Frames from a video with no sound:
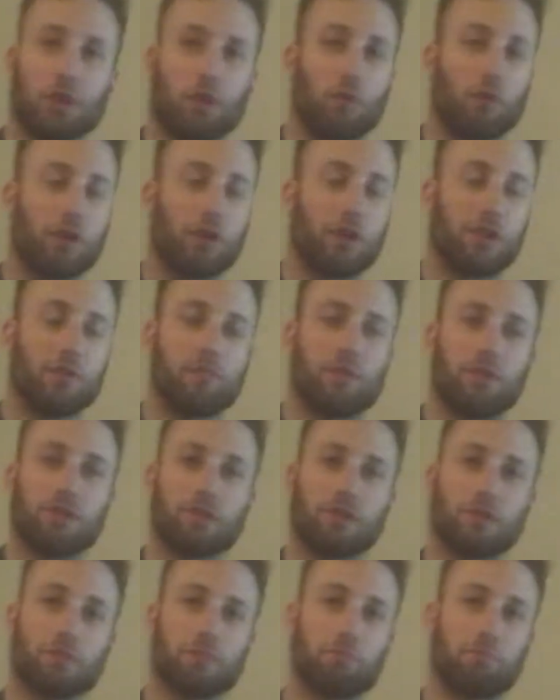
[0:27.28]
One of the
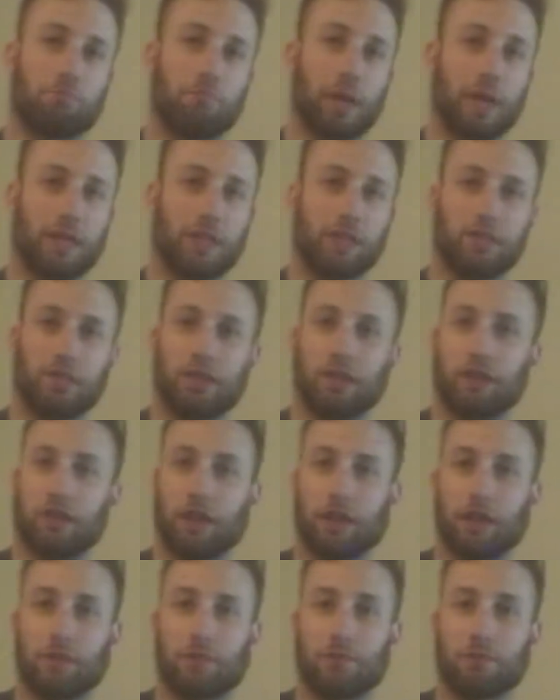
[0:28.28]
most basic
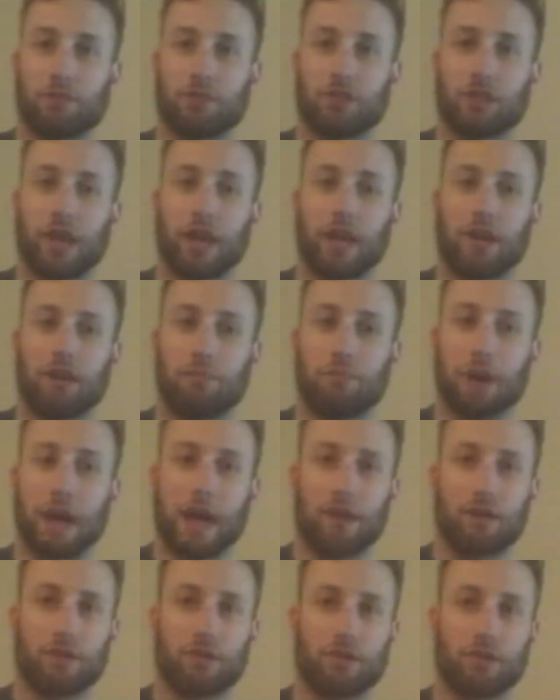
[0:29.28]
scale
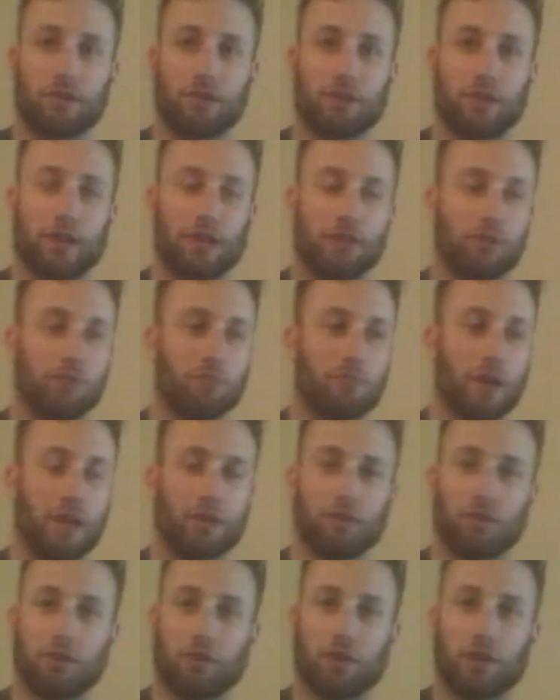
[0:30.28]
patterns that you
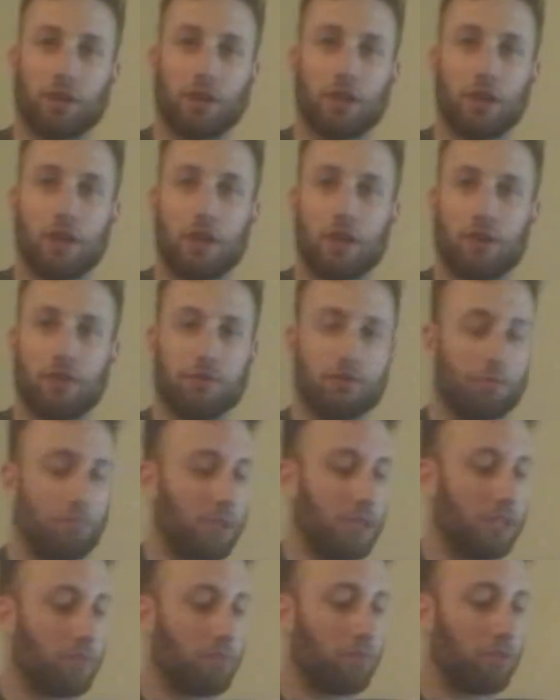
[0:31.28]
might learn would
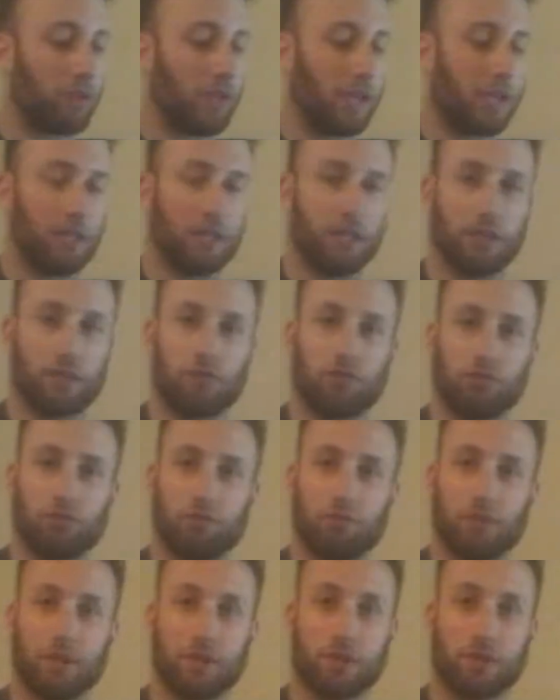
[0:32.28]
be to play it in
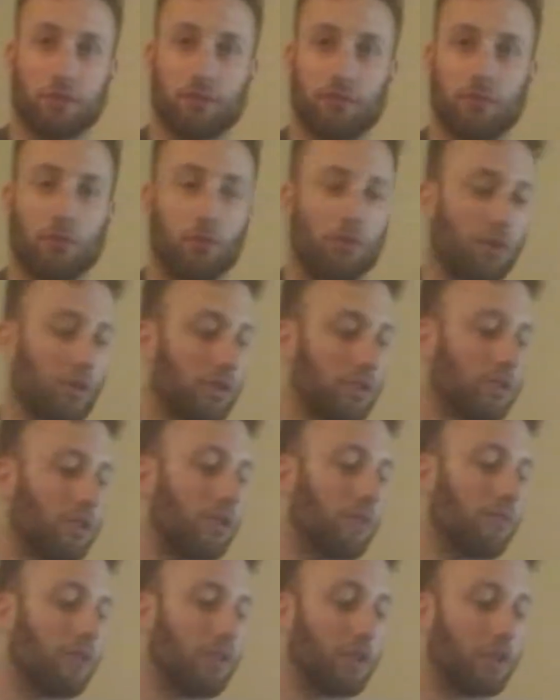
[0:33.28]
groupings of four,
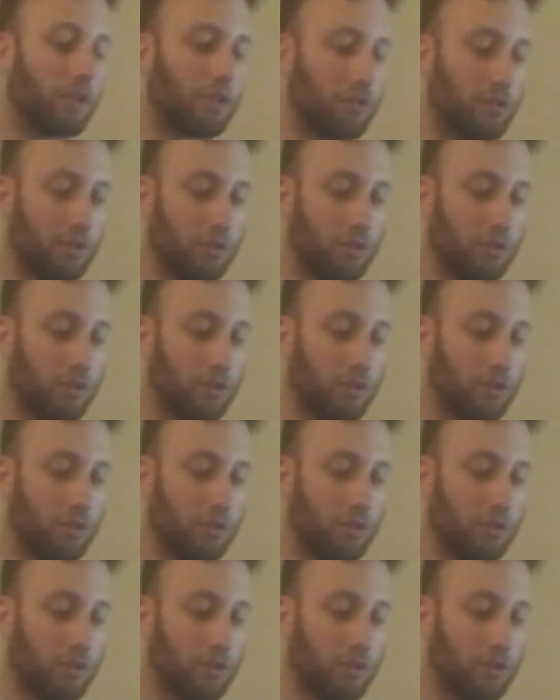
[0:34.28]
stuff like,